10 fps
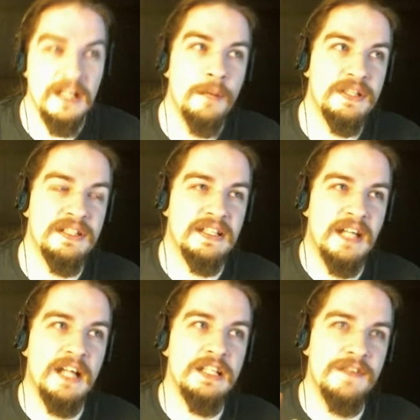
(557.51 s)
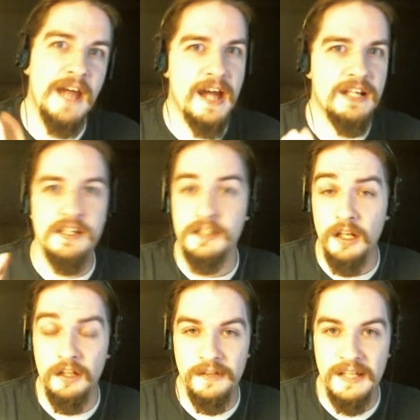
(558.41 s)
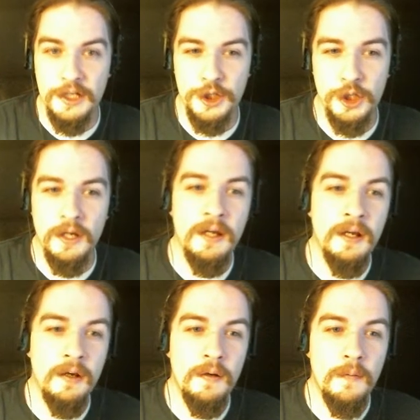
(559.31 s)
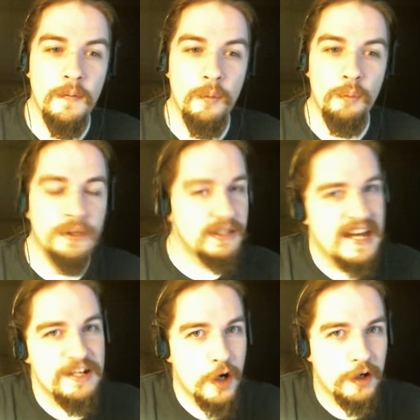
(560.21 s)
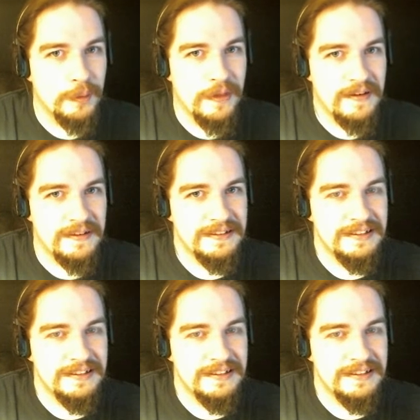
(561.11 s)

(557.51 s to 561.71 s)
because it kind of acts like nullification, but you can't target with it.